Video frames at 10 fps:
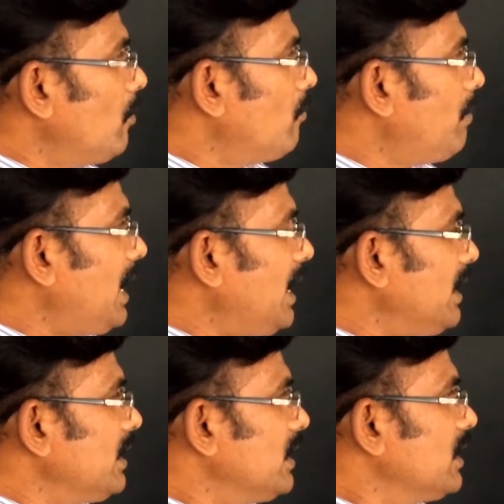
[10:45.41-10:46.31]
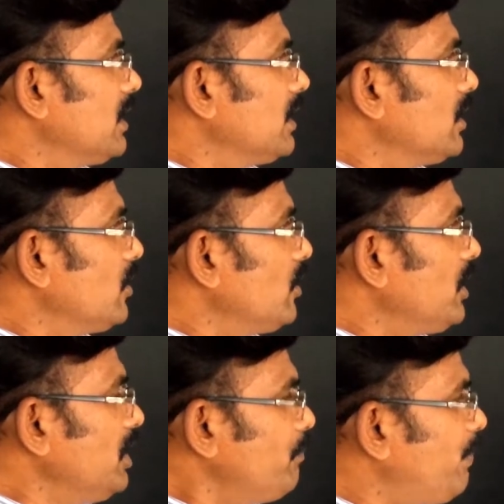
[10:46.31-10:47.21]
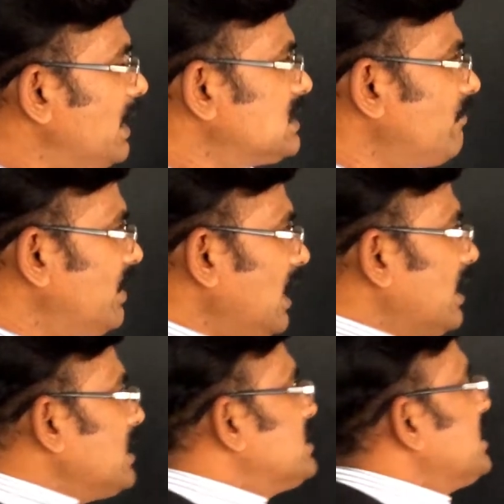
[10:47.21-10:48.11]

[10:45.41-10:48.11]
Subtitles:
by, in place of delta